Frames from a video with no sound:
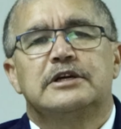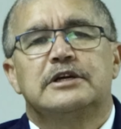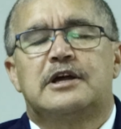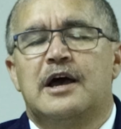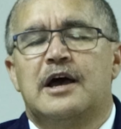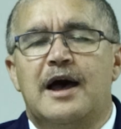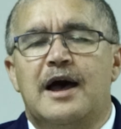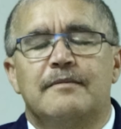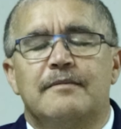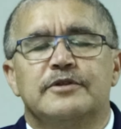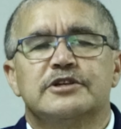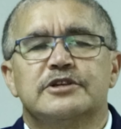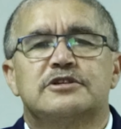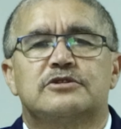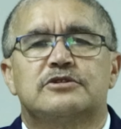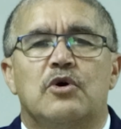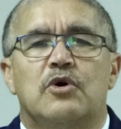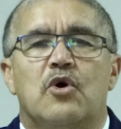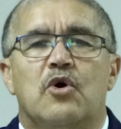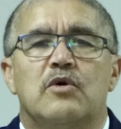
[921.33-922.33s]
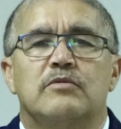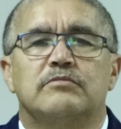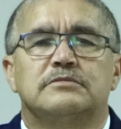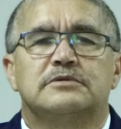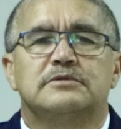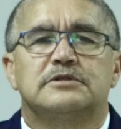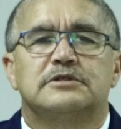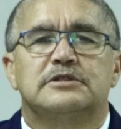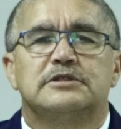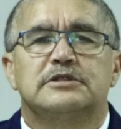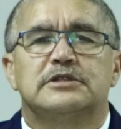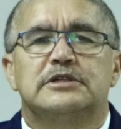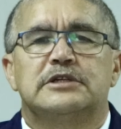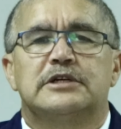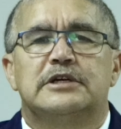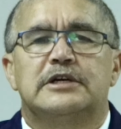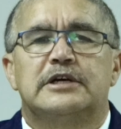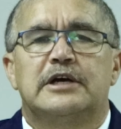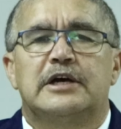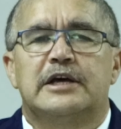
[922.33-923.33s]
calmed the storm,
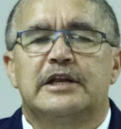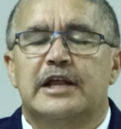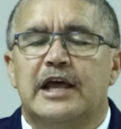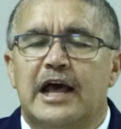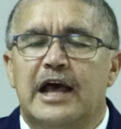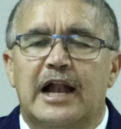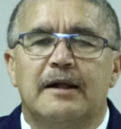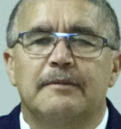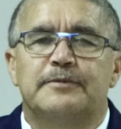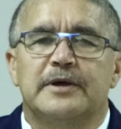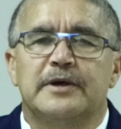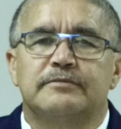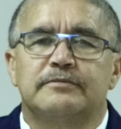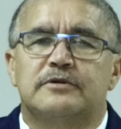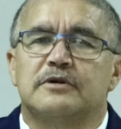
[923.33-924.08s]
and helped them